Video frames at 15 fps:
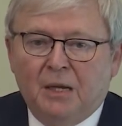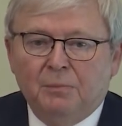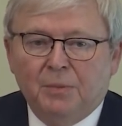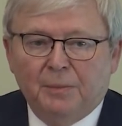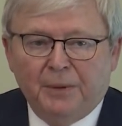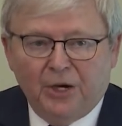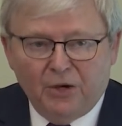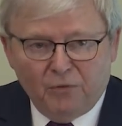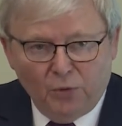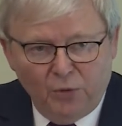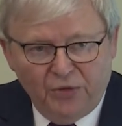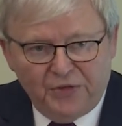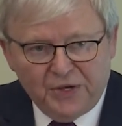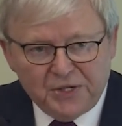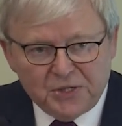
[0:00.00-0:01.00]
But my overall
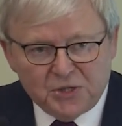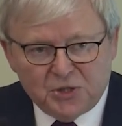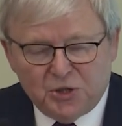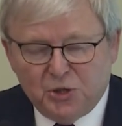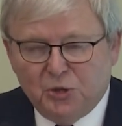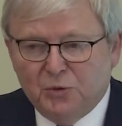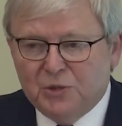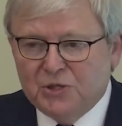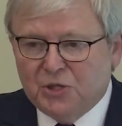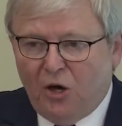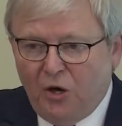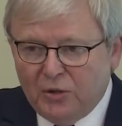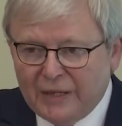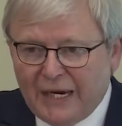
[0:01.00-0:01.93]
thesis to you is on